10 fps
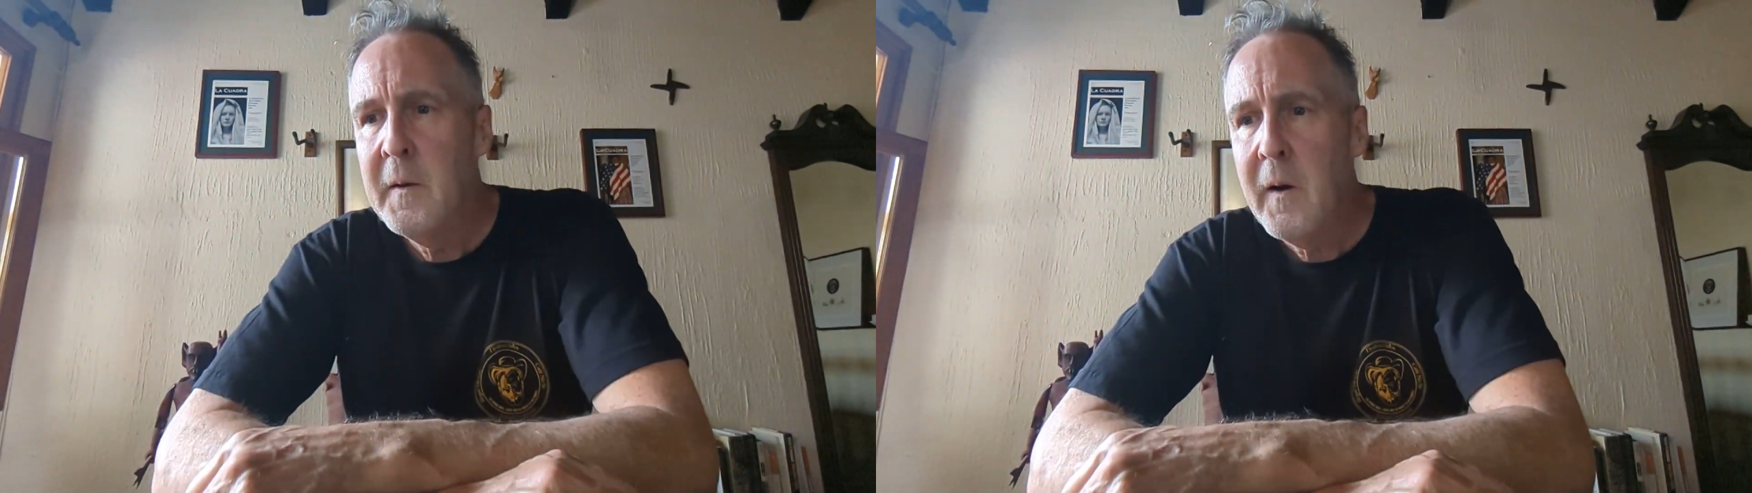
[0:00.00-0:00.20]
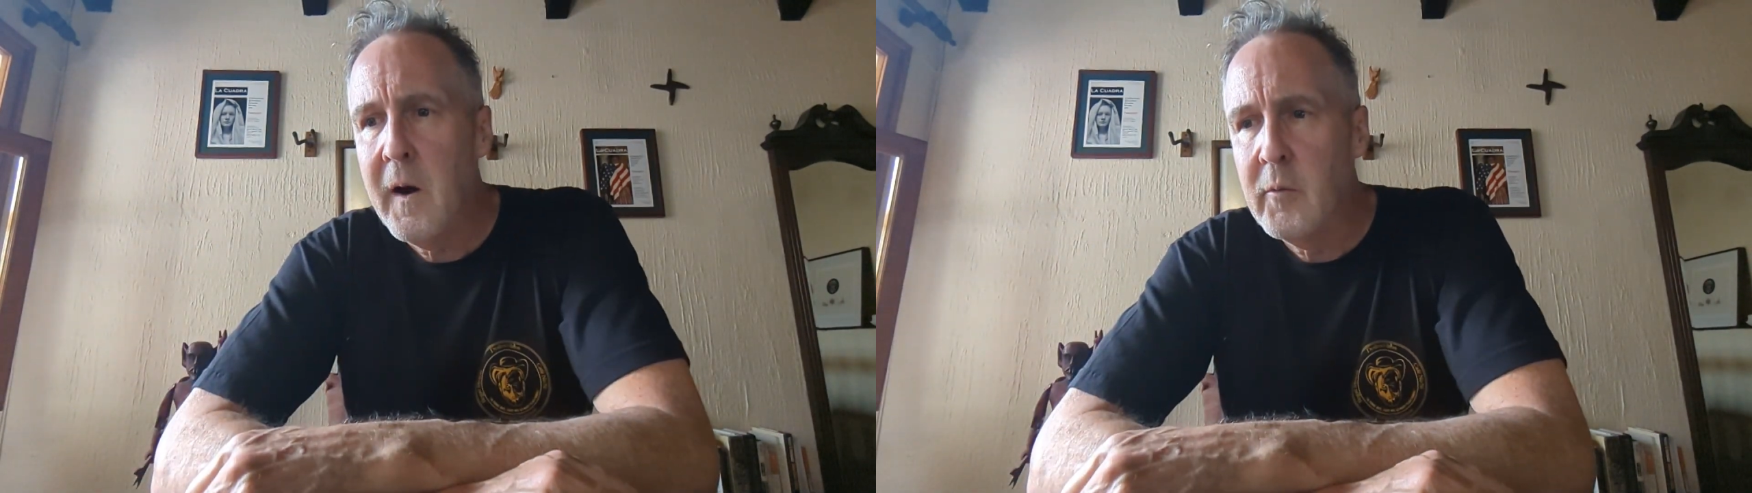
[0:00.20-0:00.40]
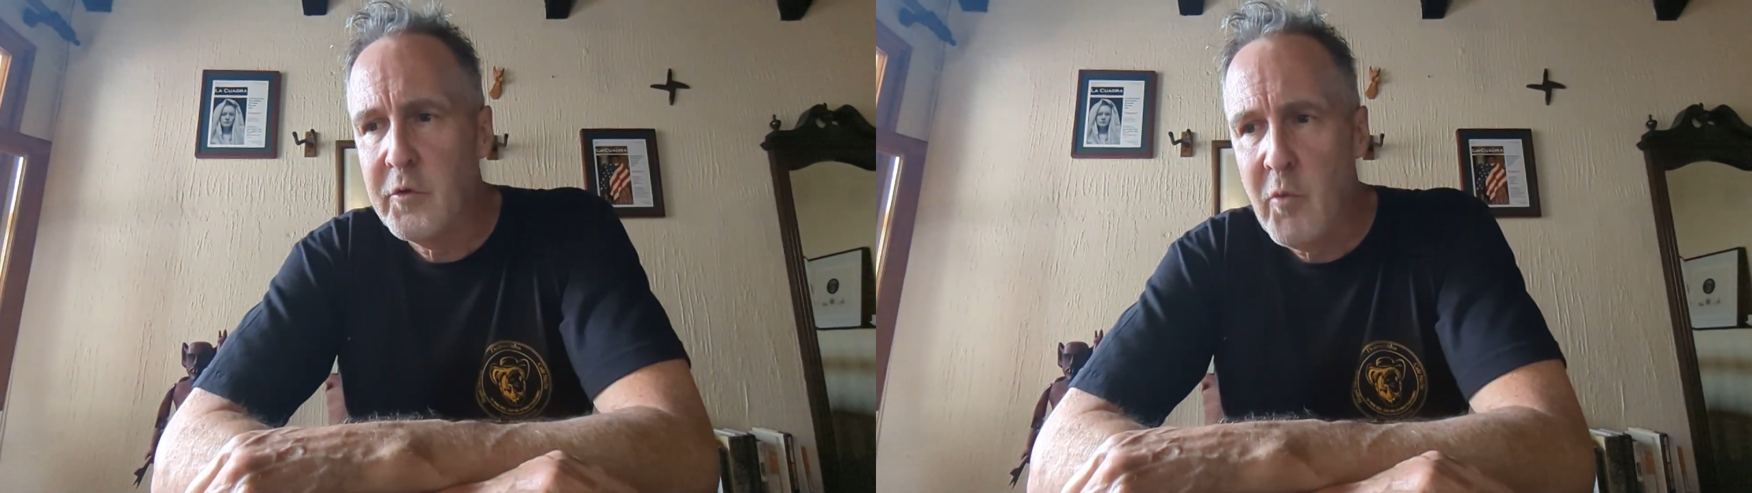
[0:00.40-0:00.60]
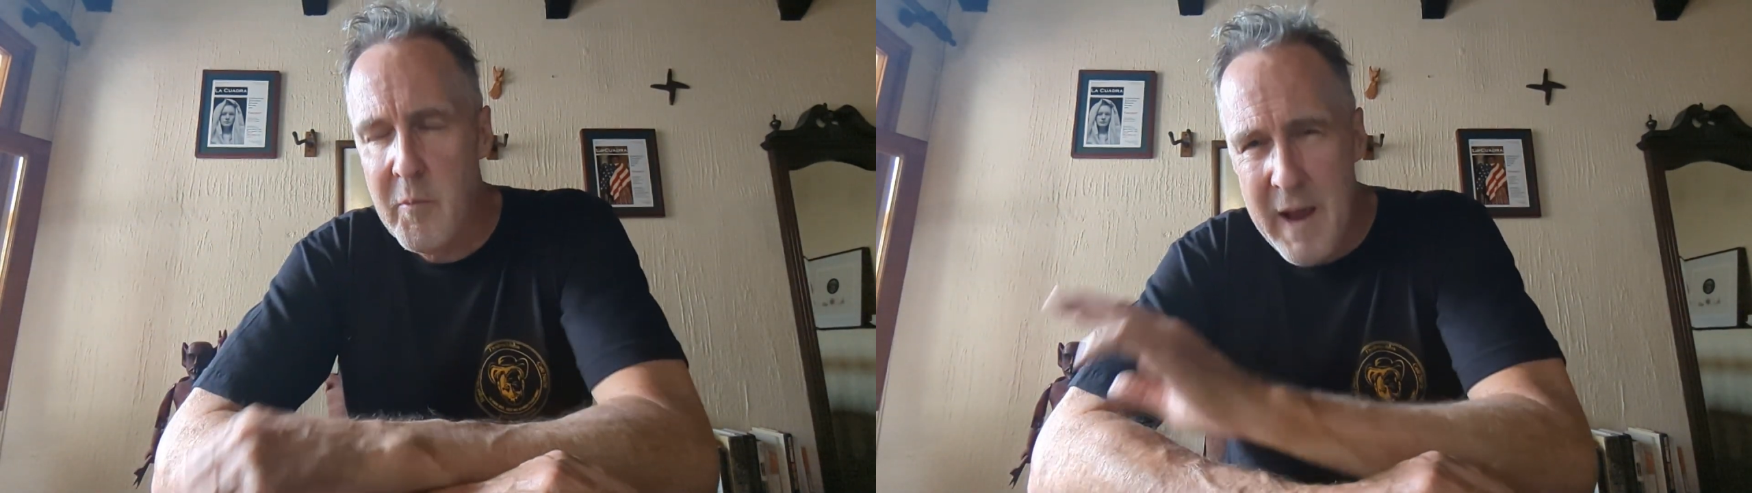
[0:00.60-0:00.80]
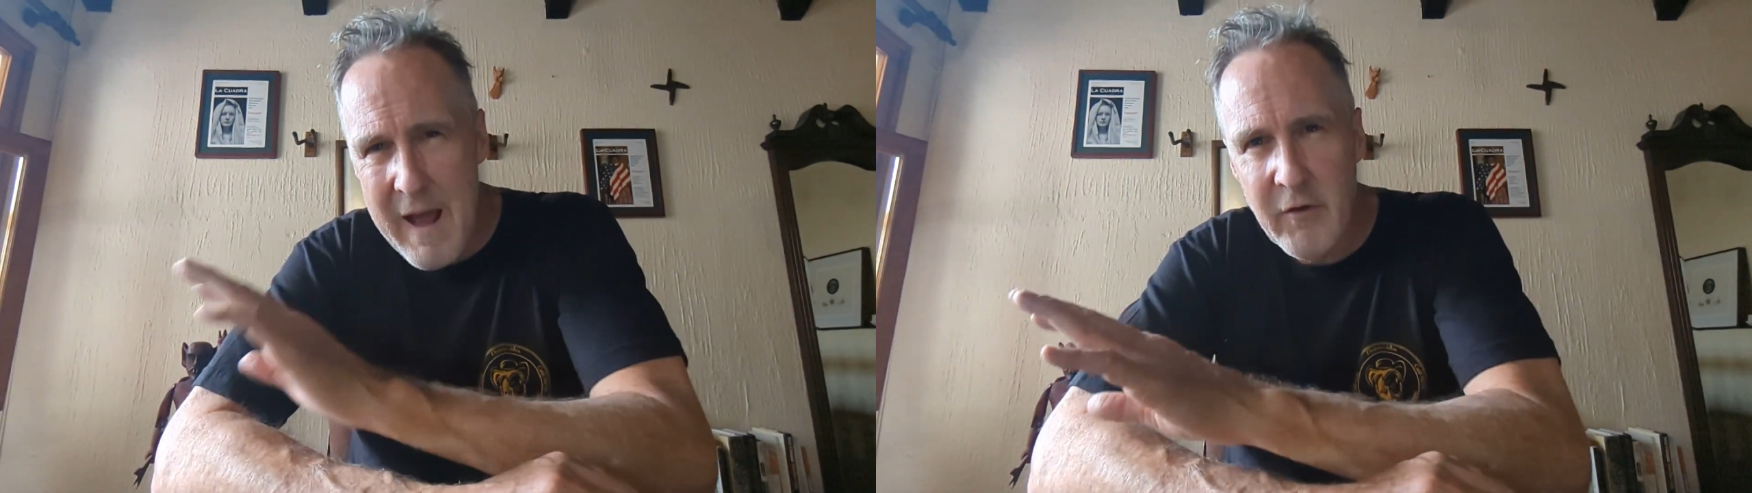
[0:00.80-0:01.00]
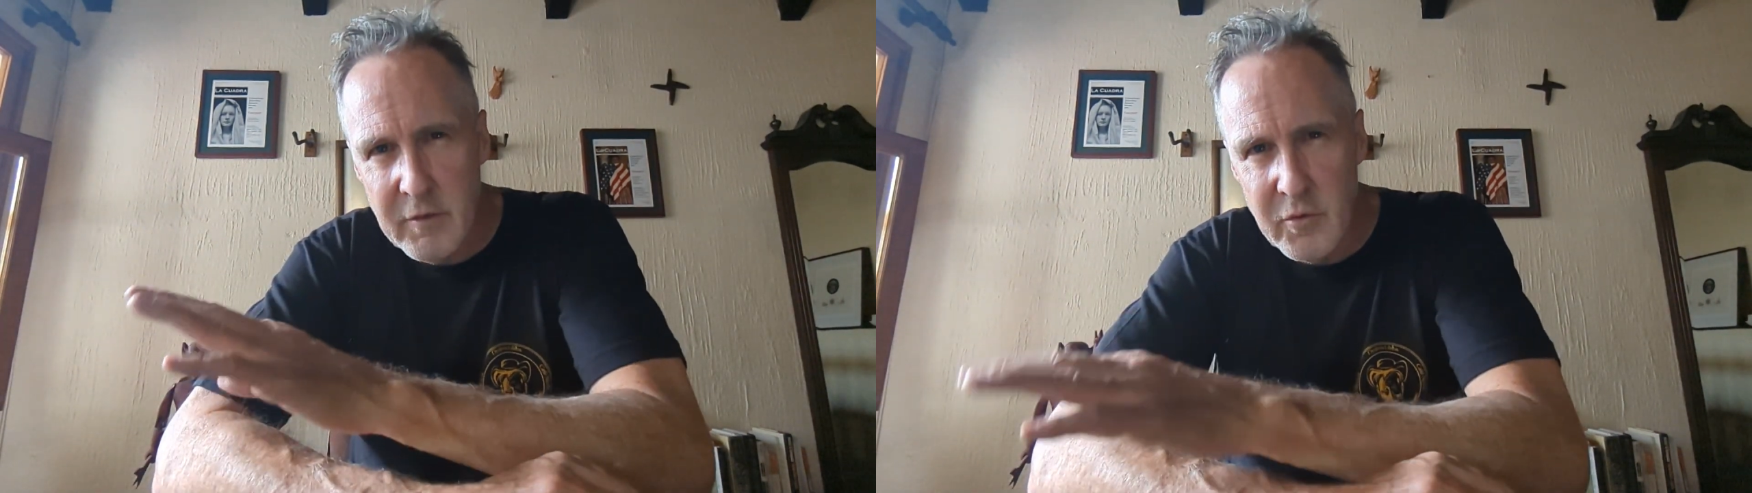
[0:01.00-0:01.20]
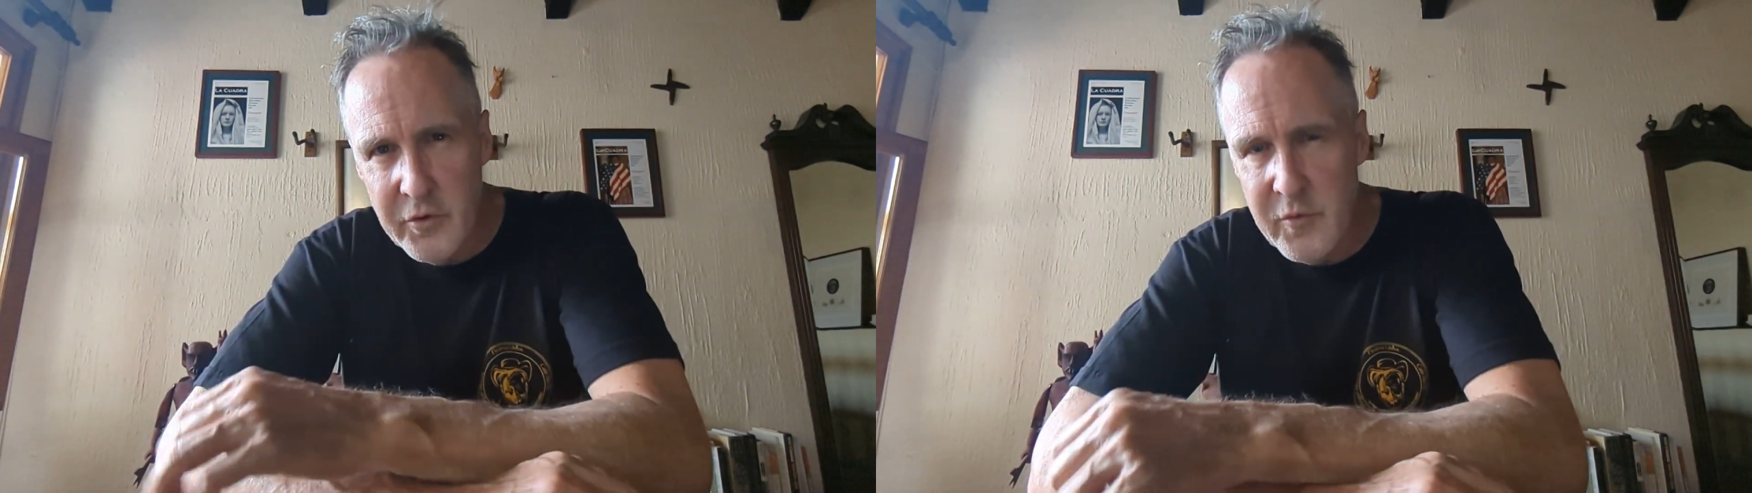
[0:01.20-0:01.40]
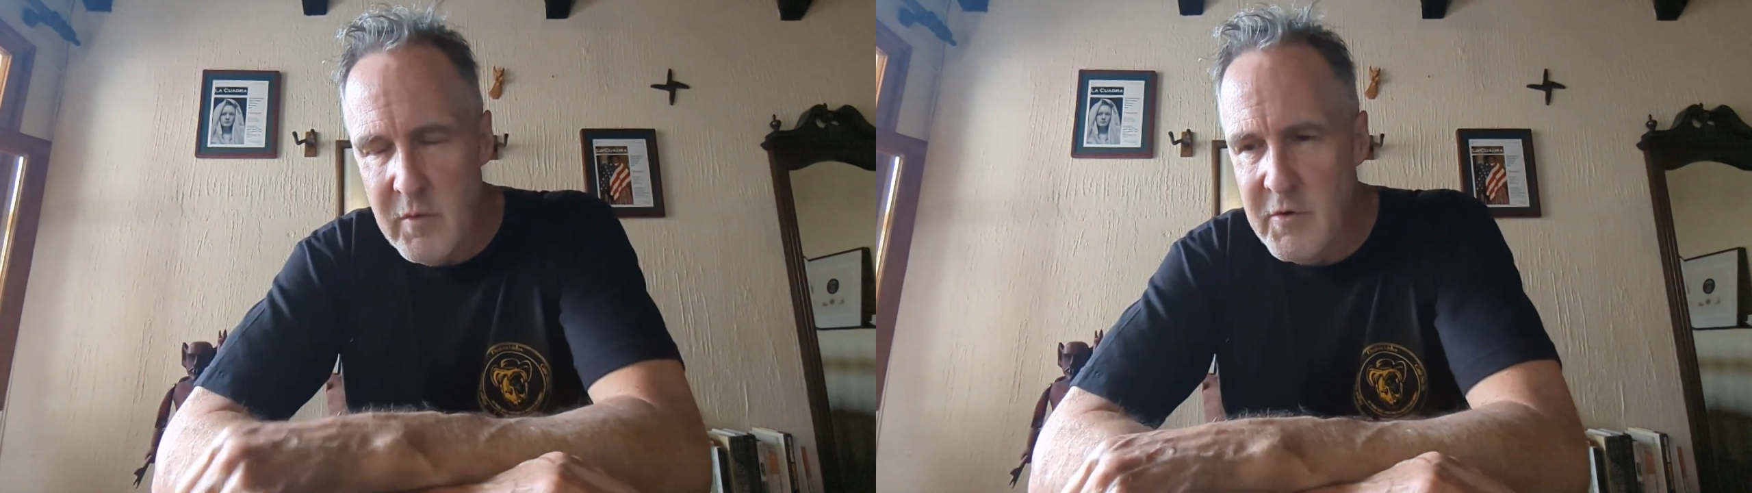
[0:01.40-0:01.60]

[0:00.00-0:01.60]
was more palatable to